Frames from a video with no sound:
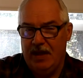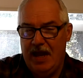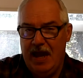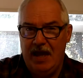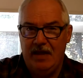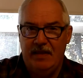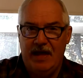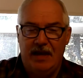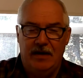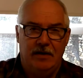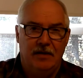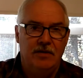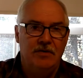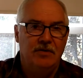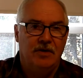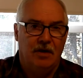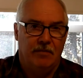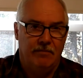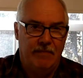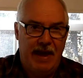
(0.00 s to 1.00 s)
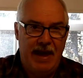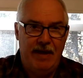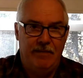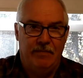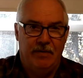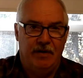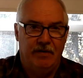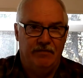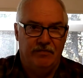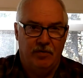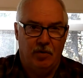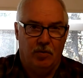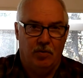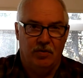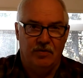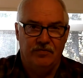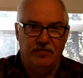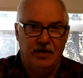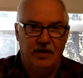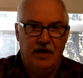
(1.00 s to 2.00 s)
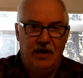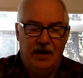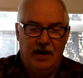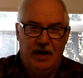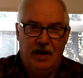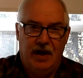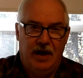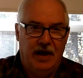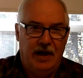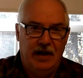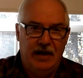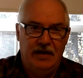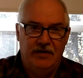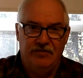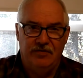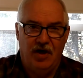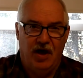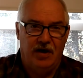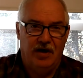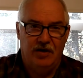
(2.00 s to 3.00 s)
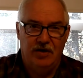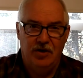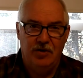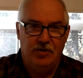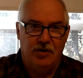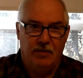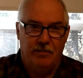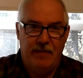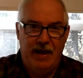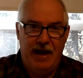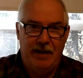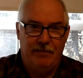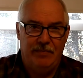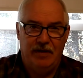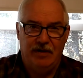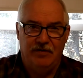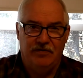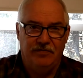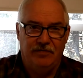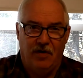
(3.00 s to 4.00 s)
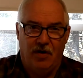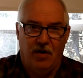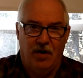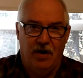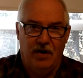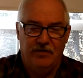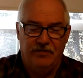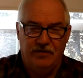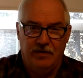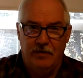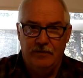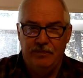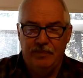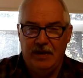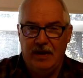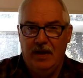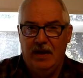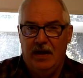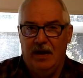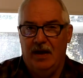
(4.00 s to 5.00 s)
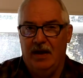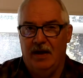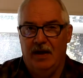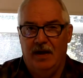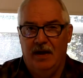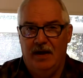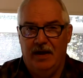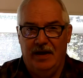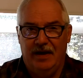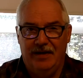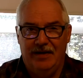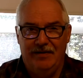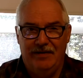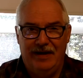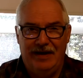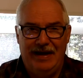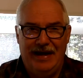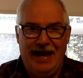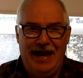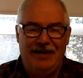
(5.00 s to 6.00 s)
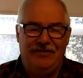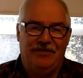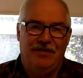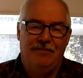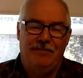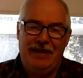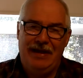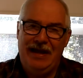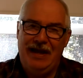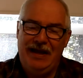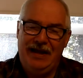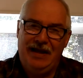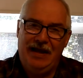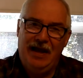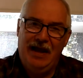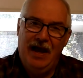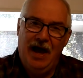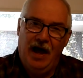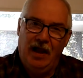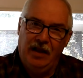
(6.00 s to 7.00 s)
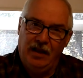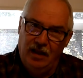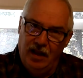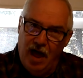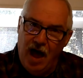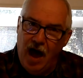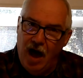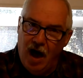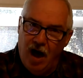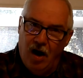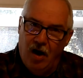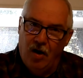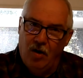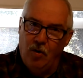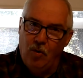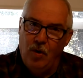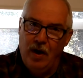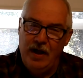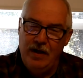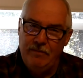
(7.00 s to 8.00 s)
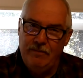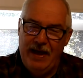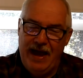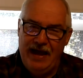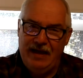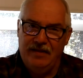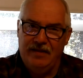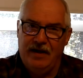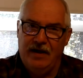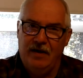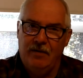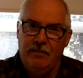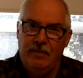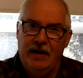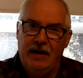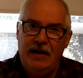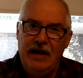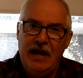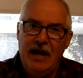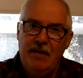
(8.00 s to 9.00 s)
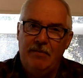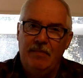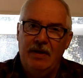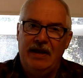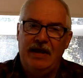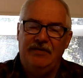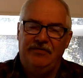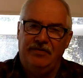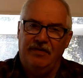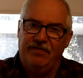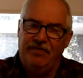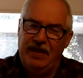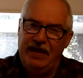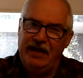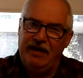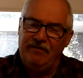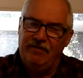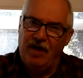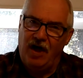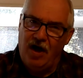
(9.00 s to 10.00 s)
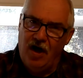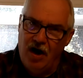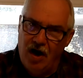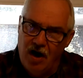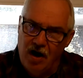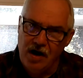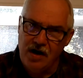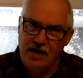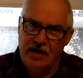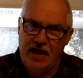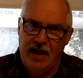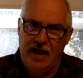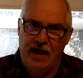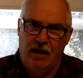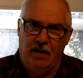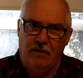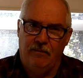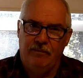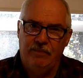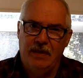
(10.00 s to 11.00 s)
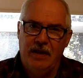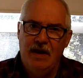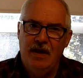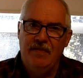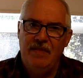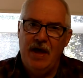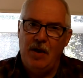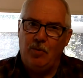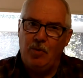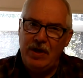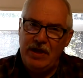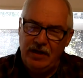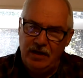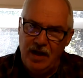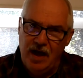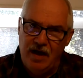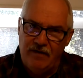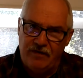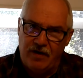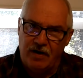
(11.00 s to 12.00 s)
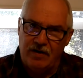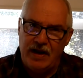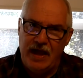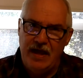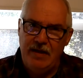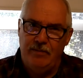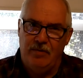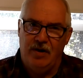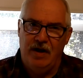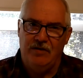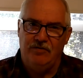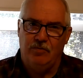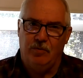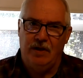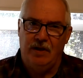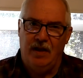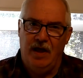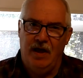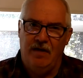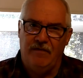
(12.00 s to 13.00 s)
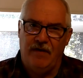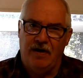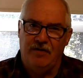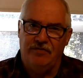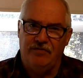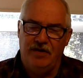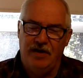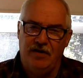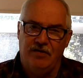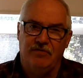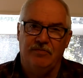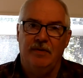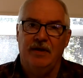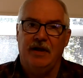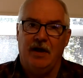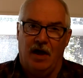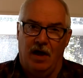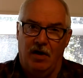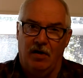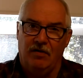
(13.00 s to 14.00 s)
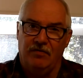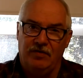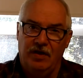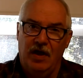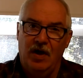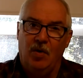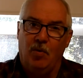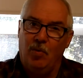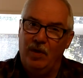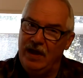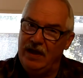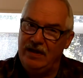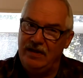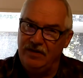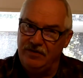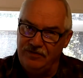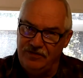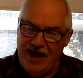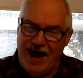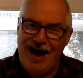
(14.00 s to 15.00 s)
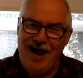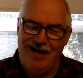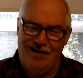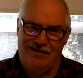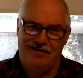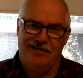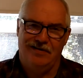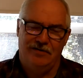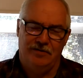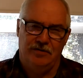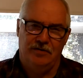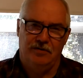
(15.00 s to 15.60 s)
And that new commandment, of course, uh, is not a new commandment as far as uh, as it being a law way back there, but but it's a thing of the heart now that we love our neighbor as we love ourselves because we desire to.